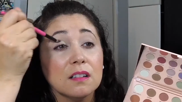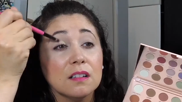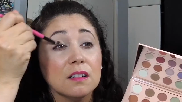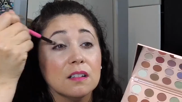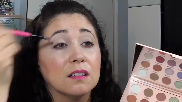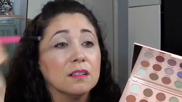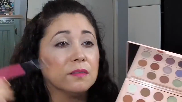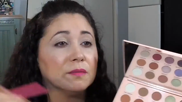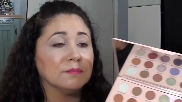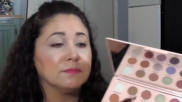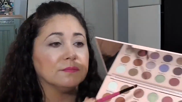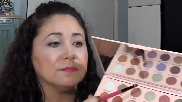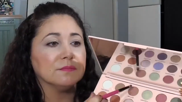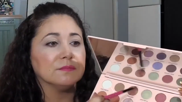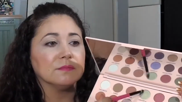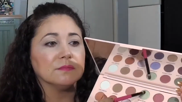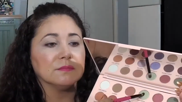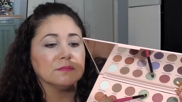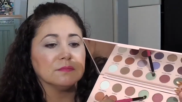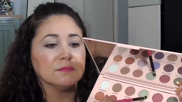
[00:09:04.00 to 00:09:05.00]

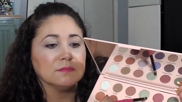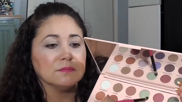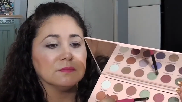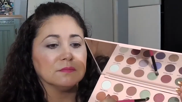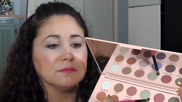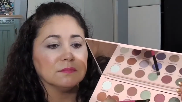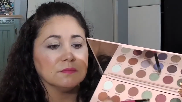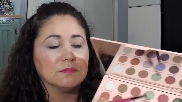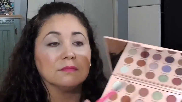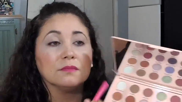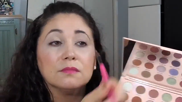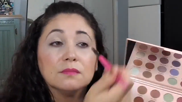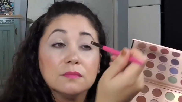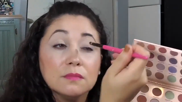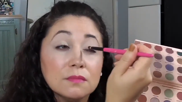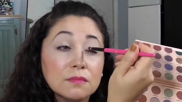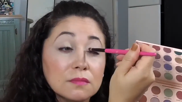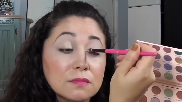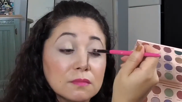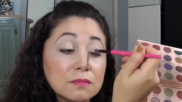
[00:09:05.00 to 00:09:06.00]

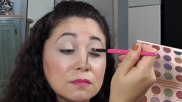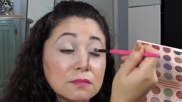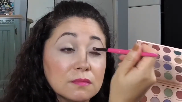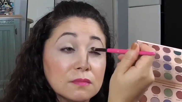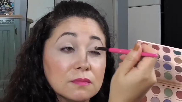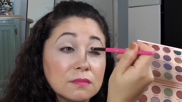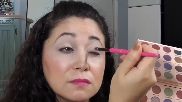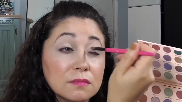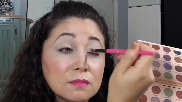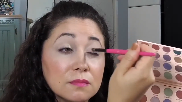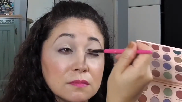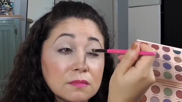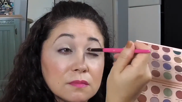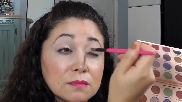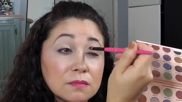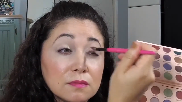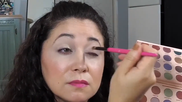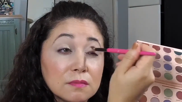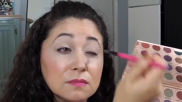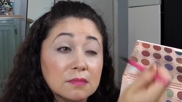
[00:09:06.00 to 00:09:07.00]

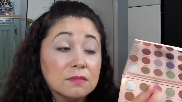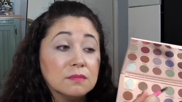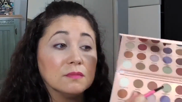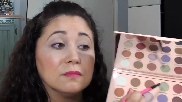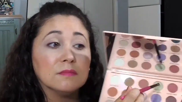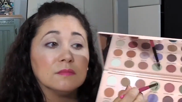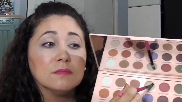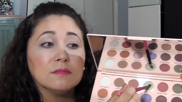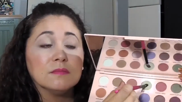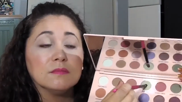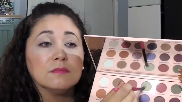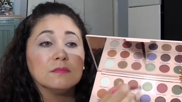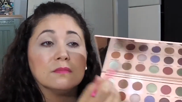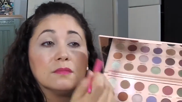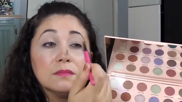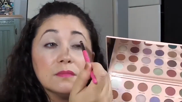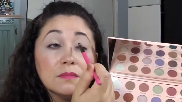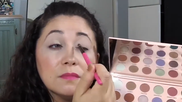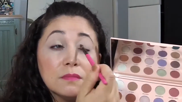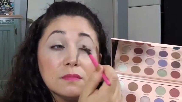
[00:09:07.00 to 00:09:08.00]

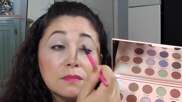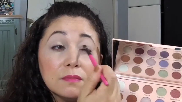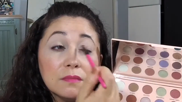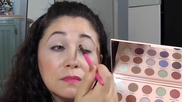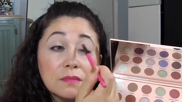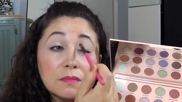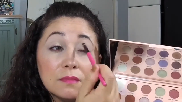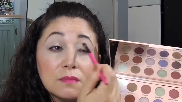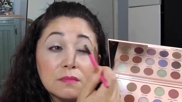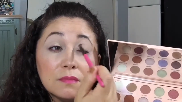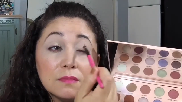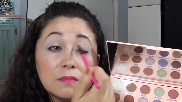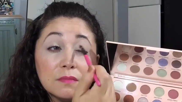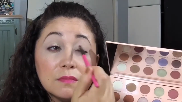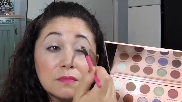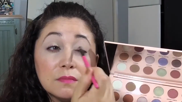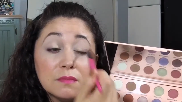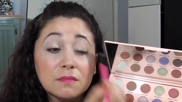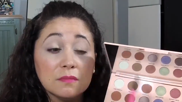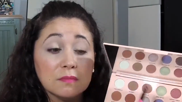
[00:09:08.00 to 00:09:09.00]

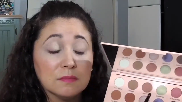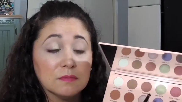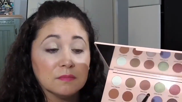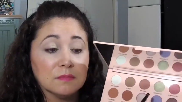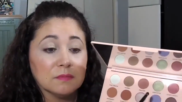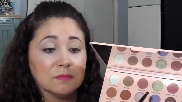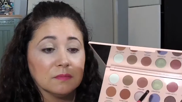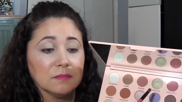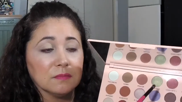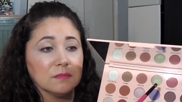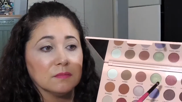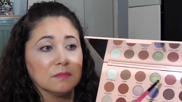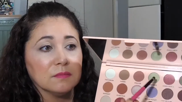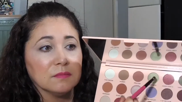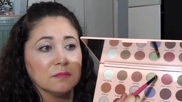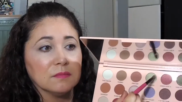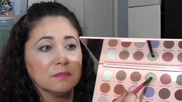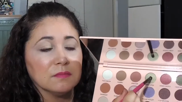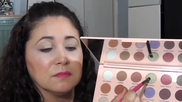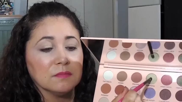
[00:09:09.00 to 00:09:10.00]

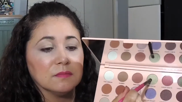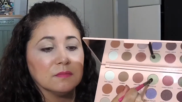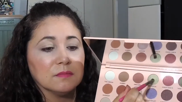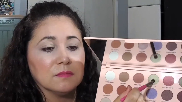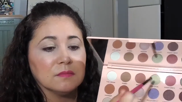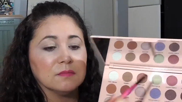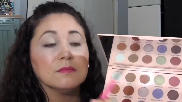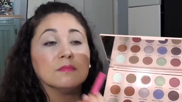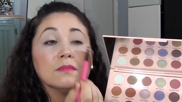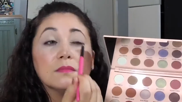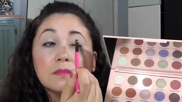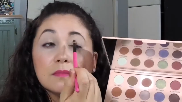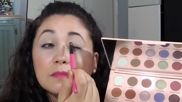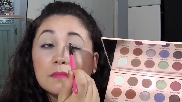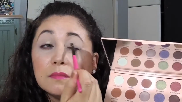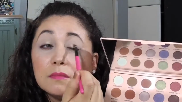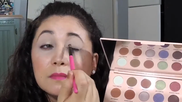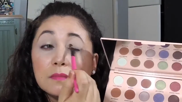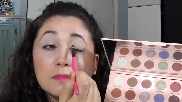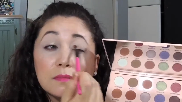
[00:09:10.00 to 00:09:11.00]

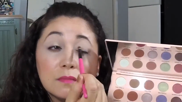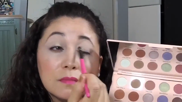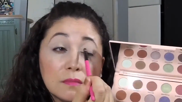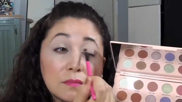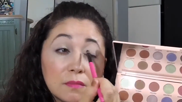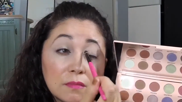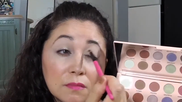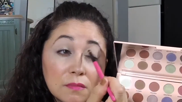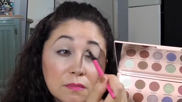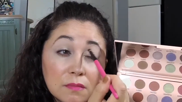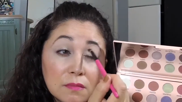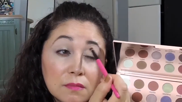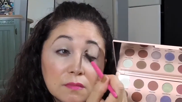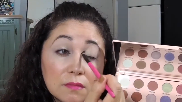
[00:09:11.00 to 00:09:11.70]
Nothing is said.